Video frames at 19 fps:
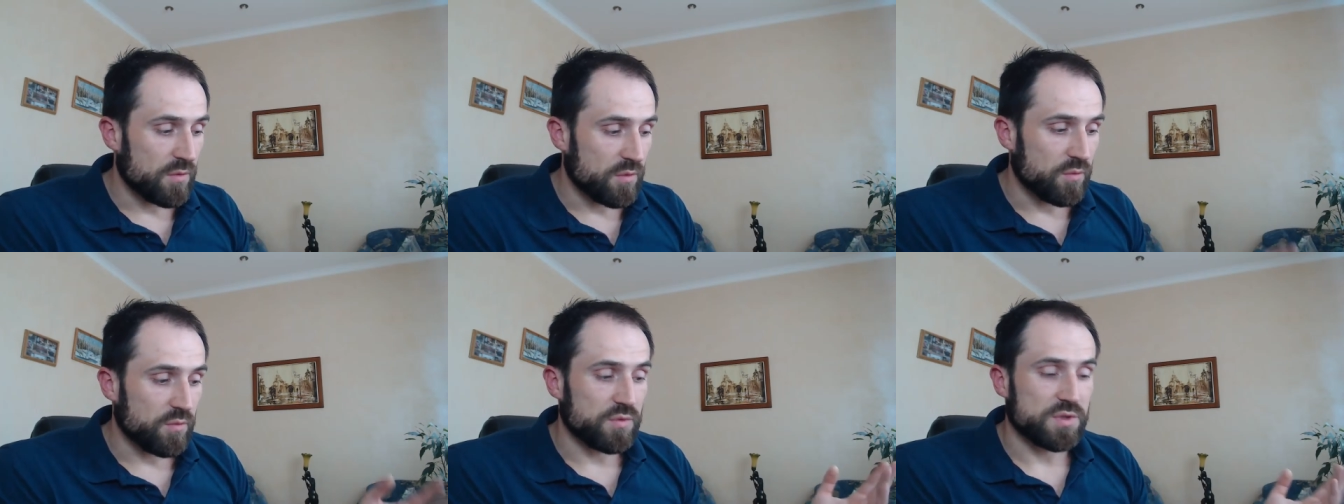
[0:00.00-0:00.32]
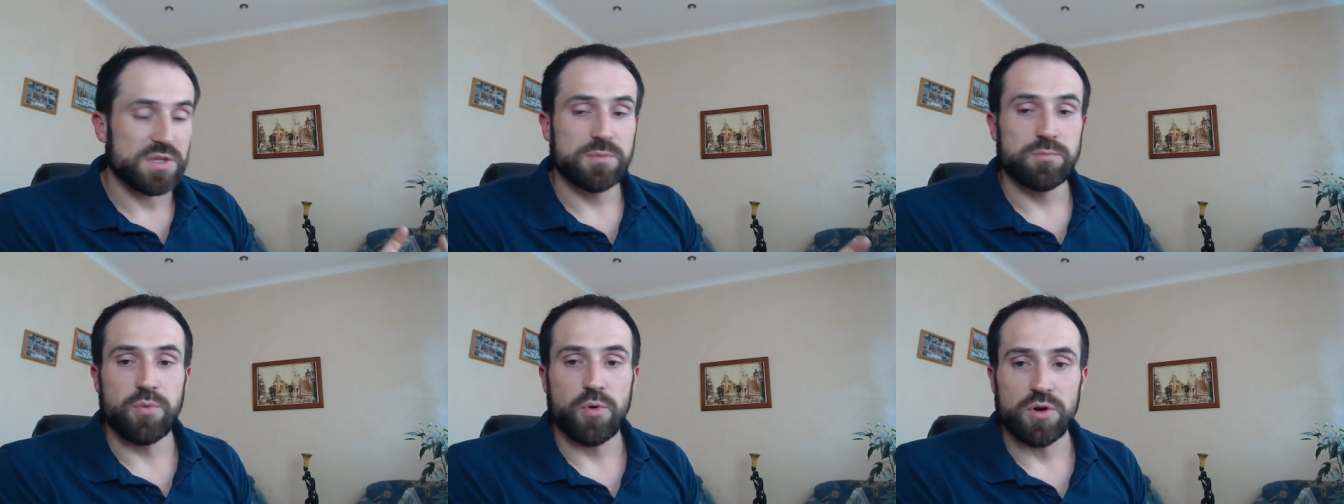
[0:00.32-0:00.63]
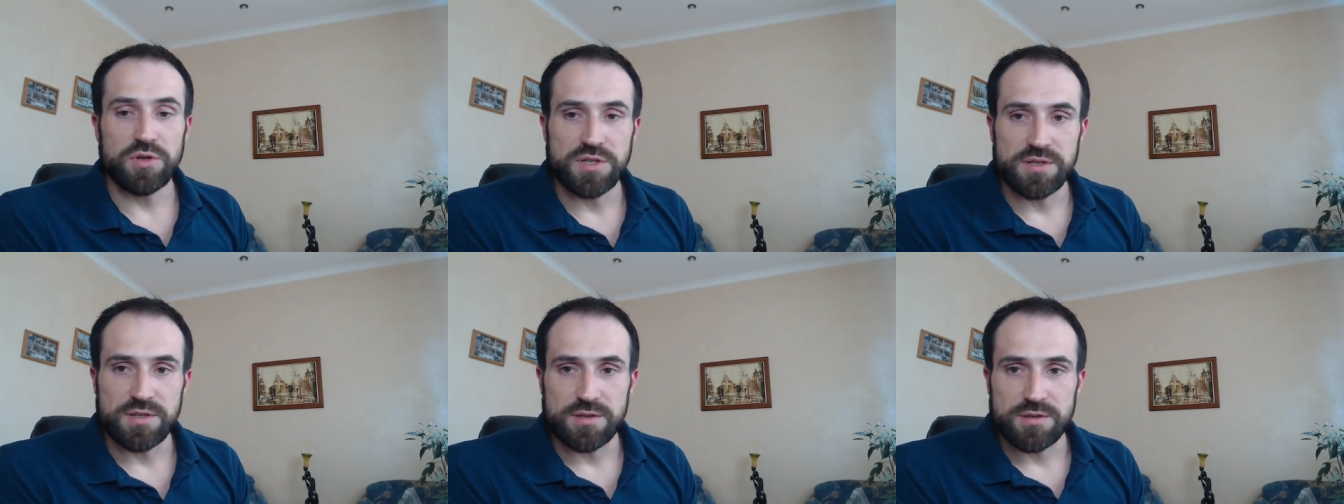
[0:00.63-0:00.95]
Within
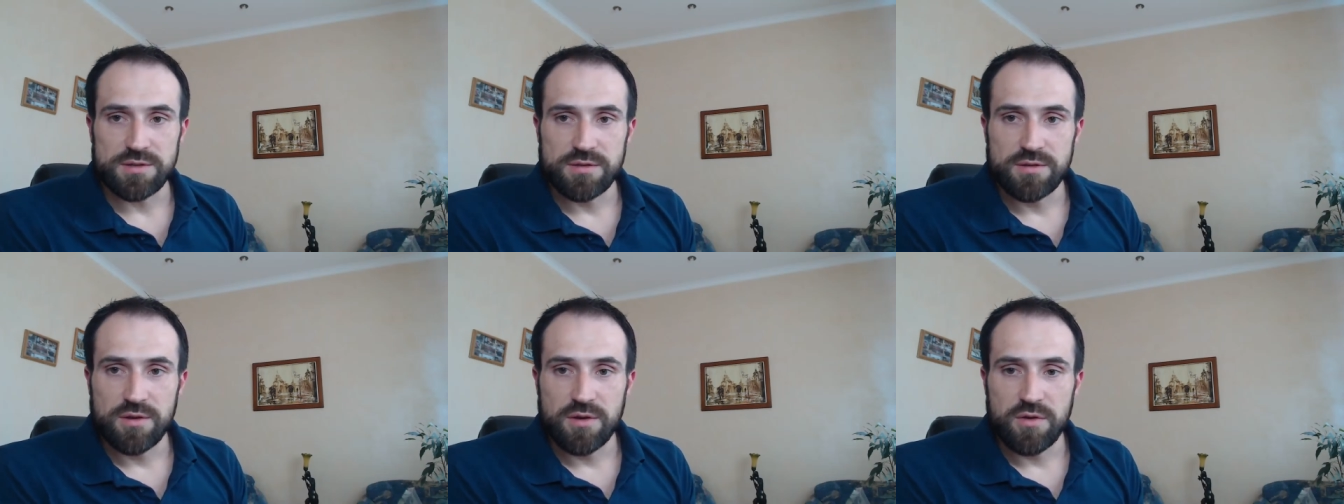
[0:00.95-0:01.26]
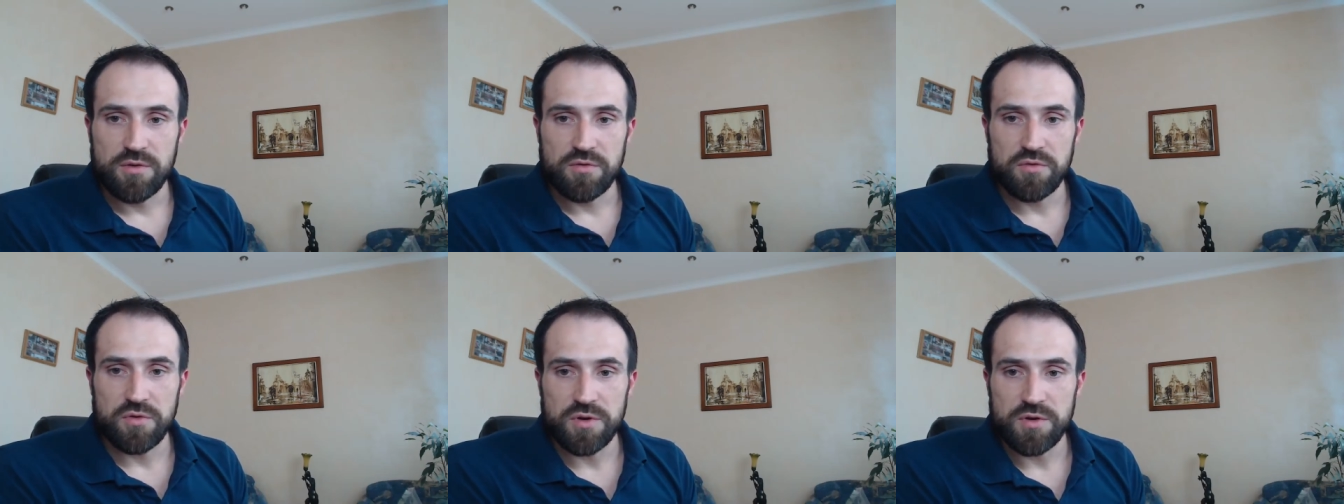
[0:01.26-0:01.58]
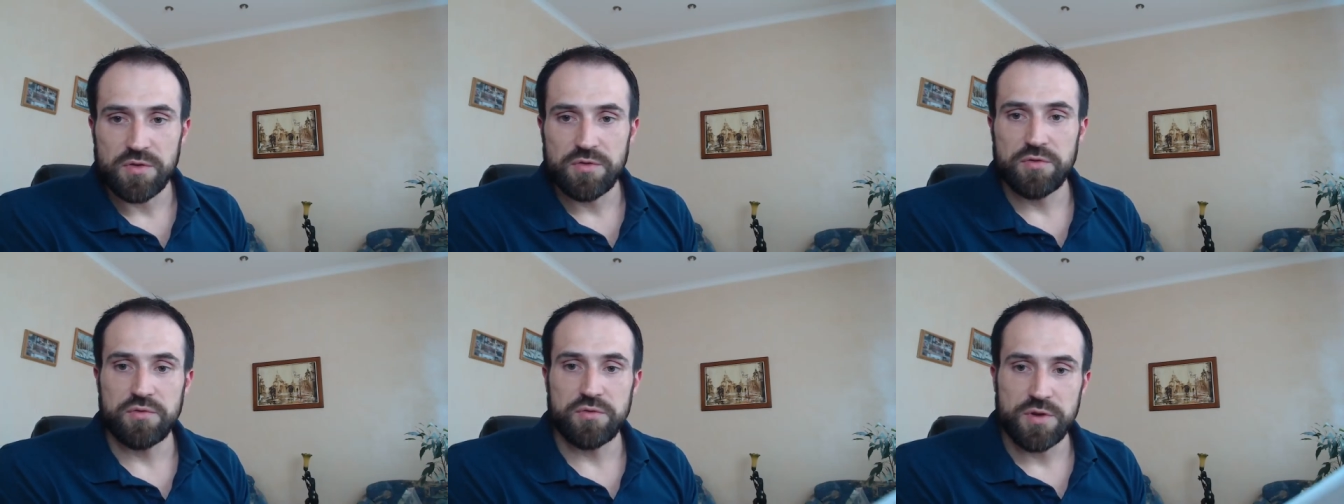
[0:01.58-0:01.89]
processes, there
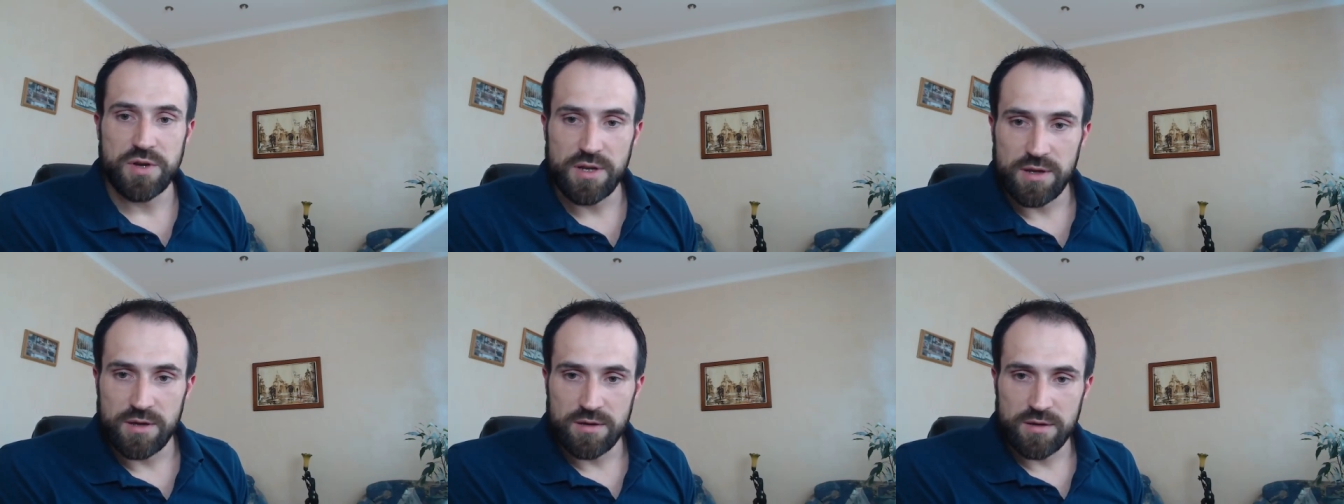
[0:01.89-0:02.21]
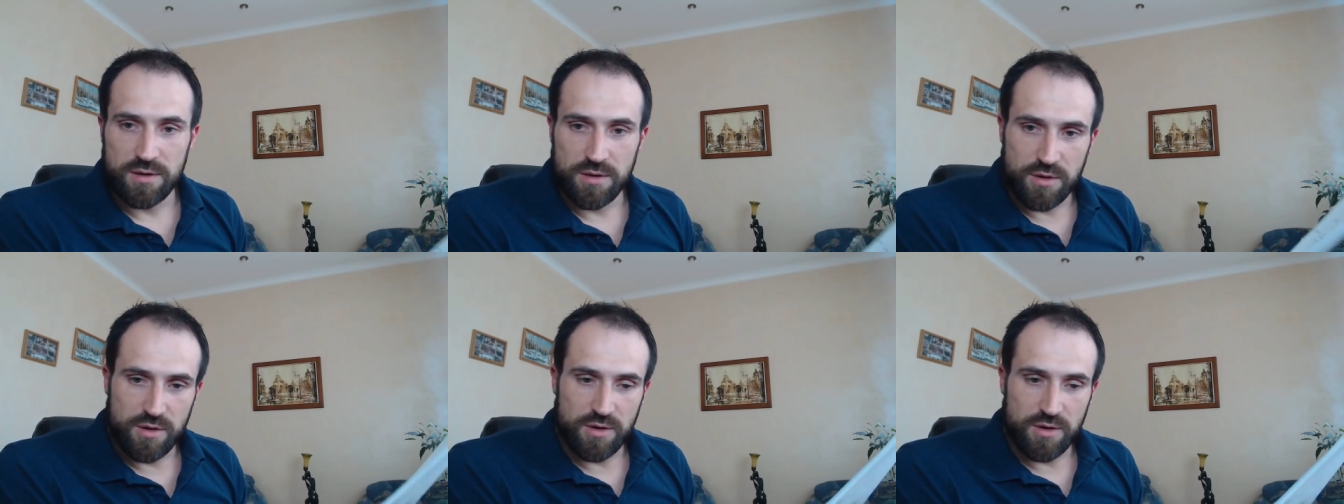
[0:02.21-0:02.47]
are three,